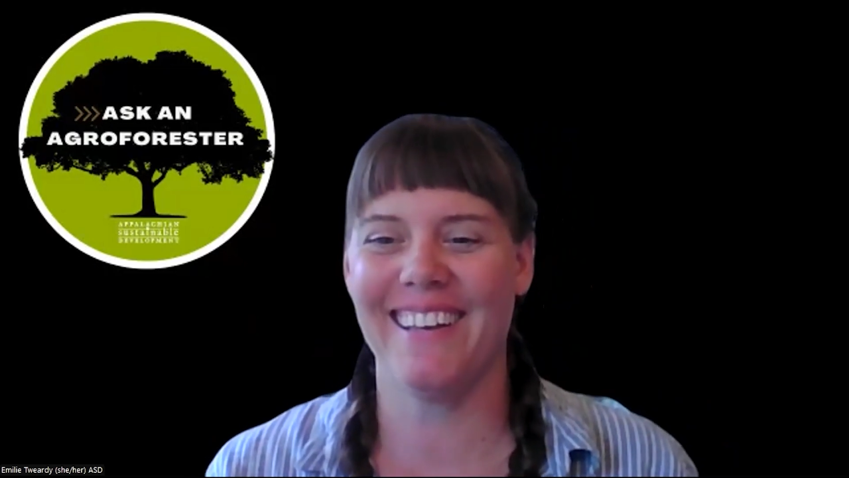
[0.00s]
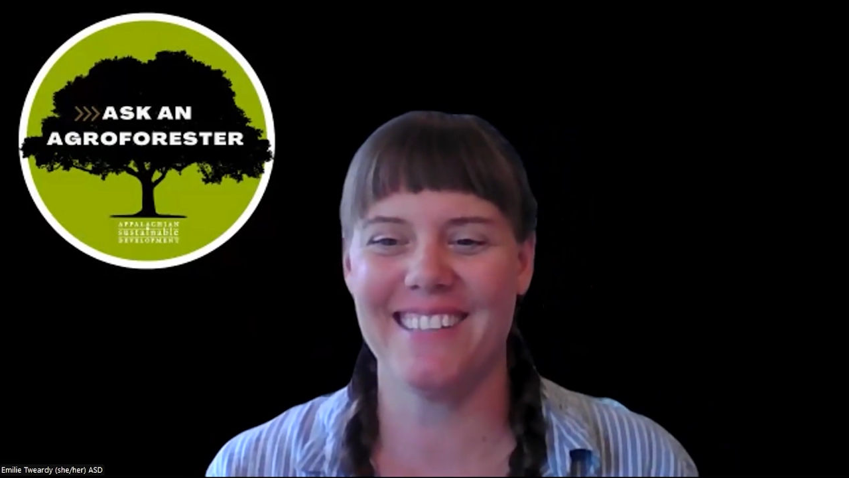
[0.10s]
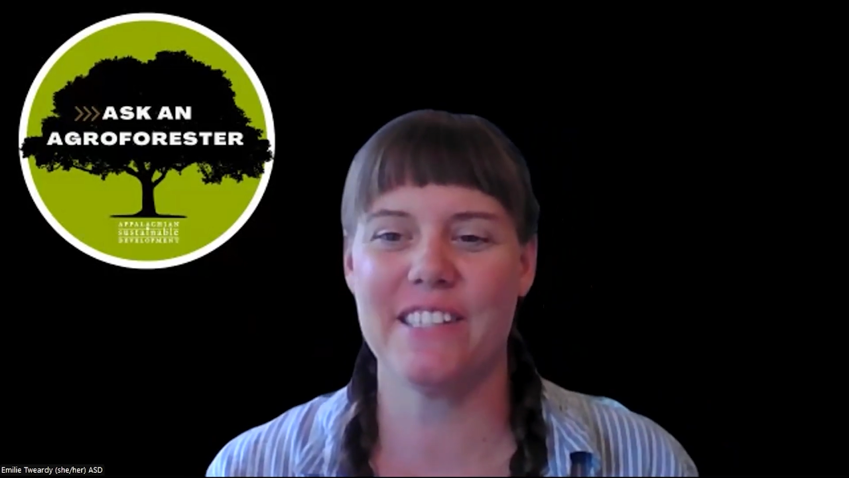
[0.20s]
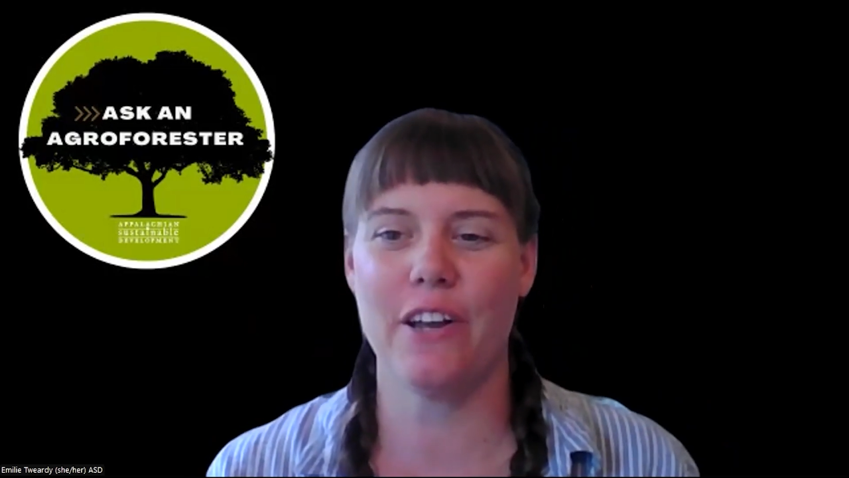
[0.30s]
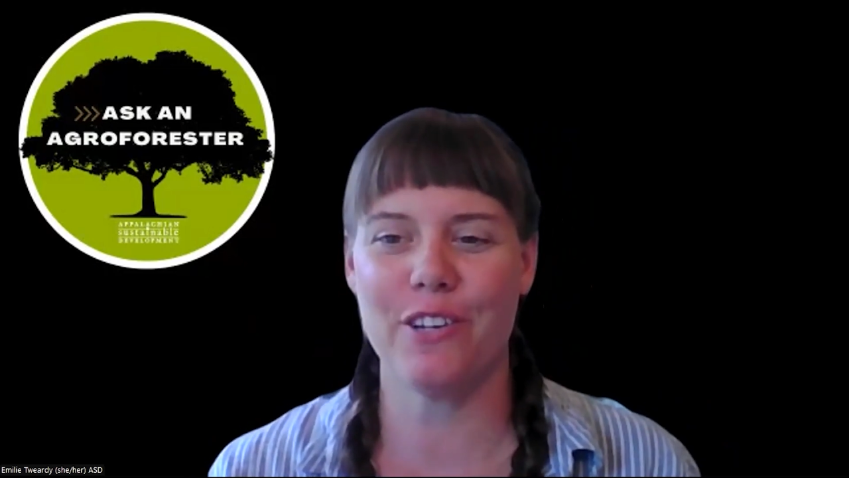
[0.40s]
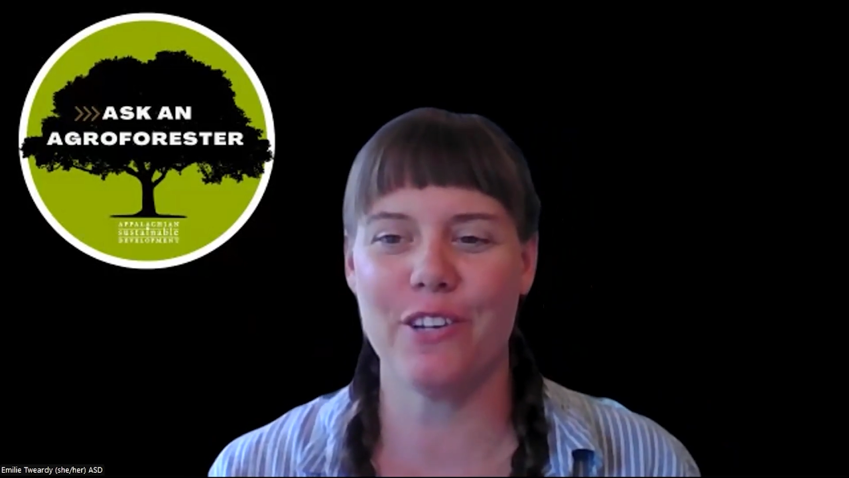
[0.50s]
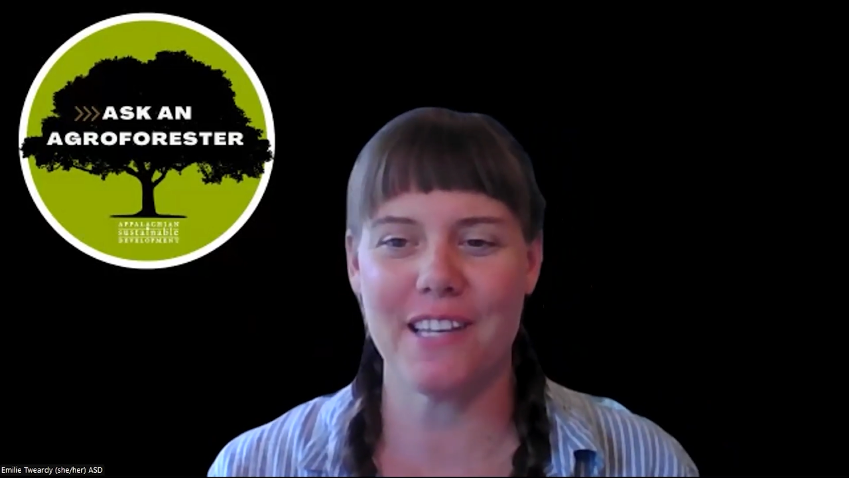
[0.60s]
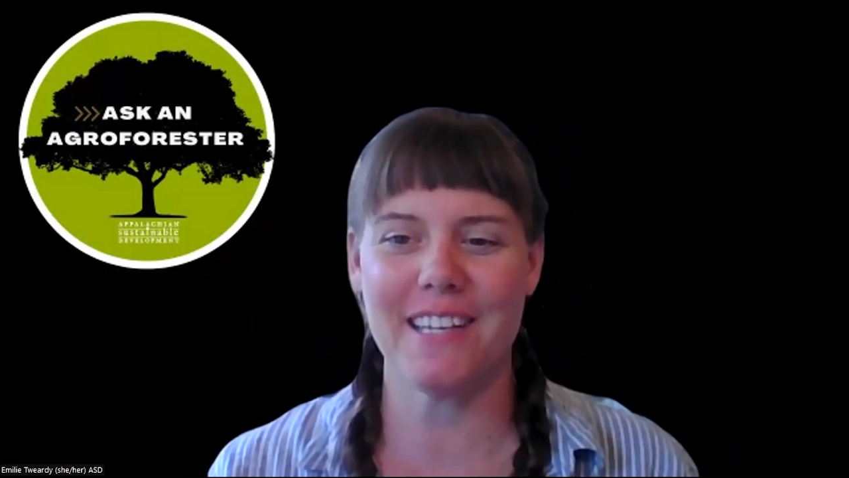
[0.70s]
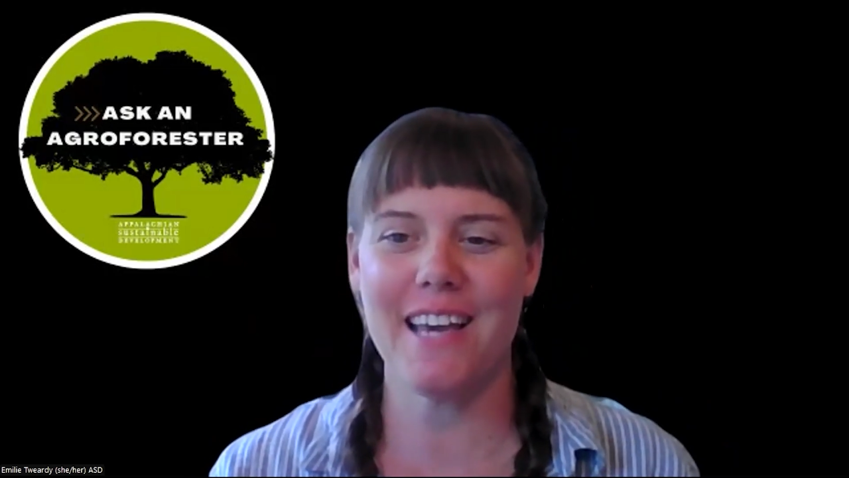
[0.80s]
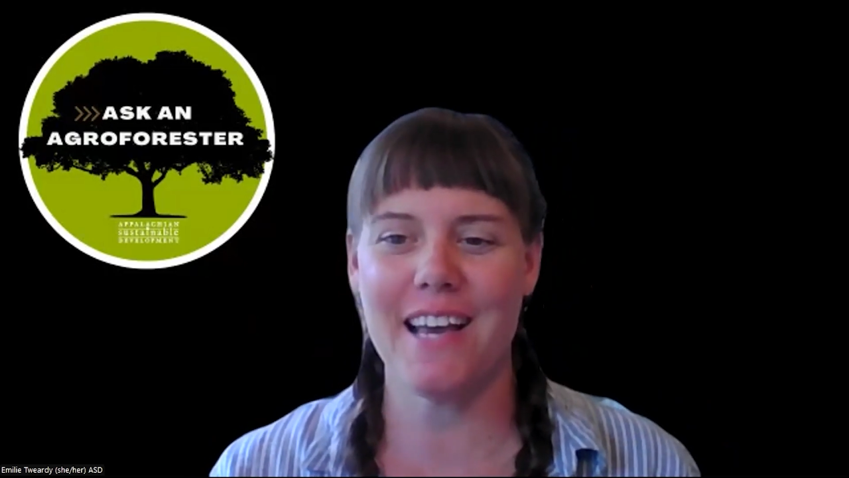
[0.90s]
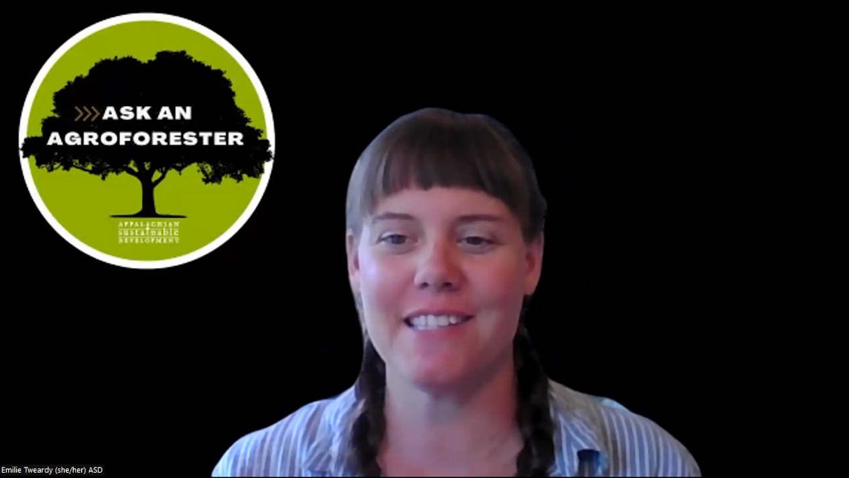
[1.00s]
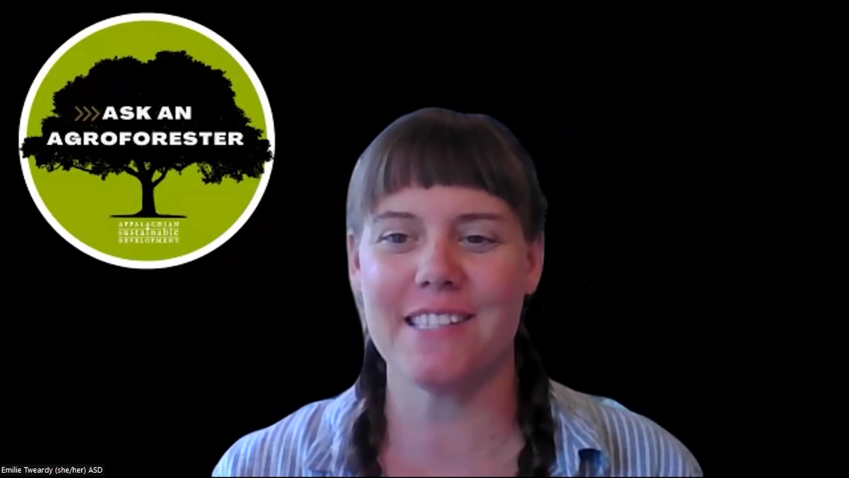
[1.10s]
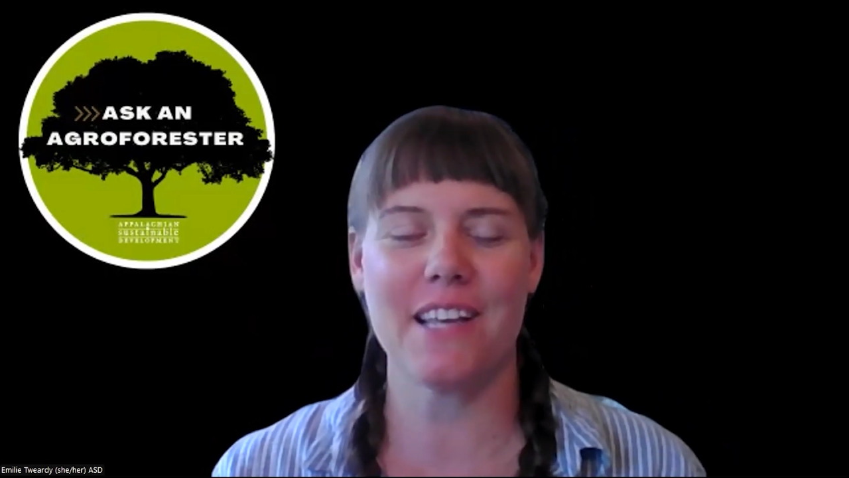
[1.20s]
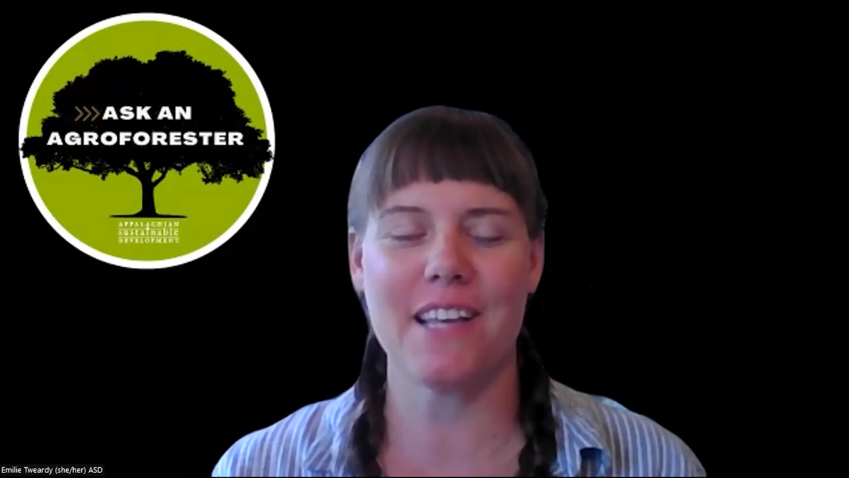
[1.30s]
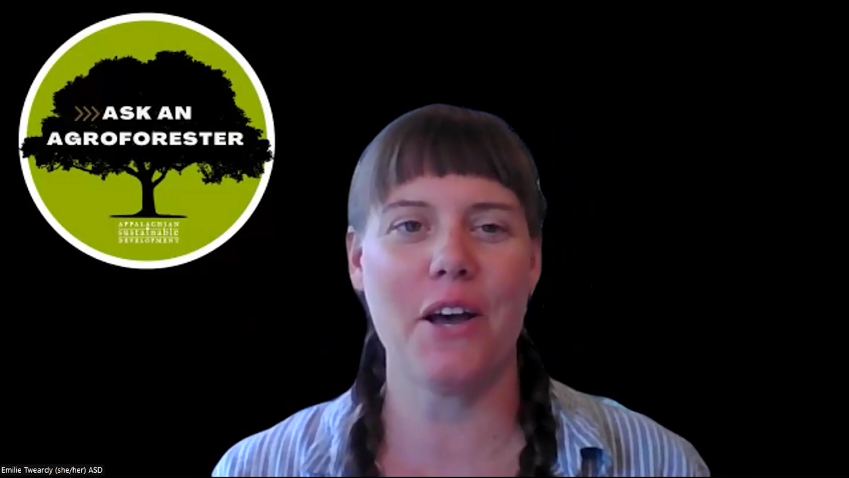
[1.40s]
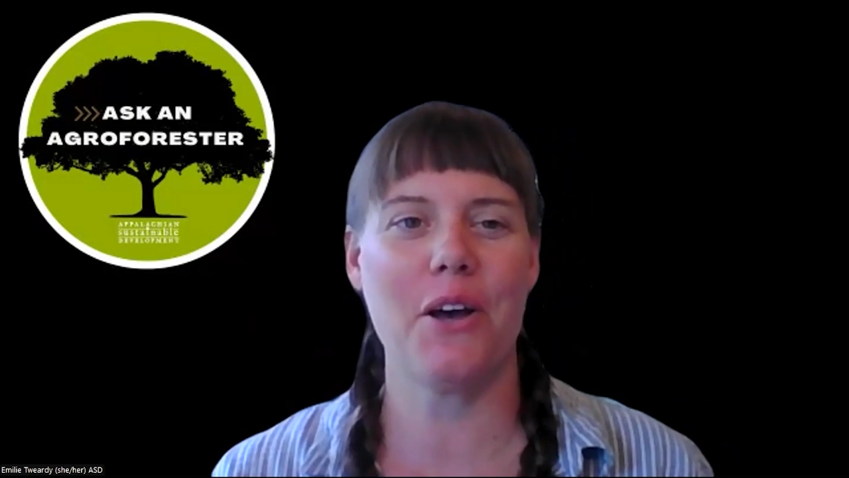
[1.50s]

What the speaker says: Sarah's like, yes,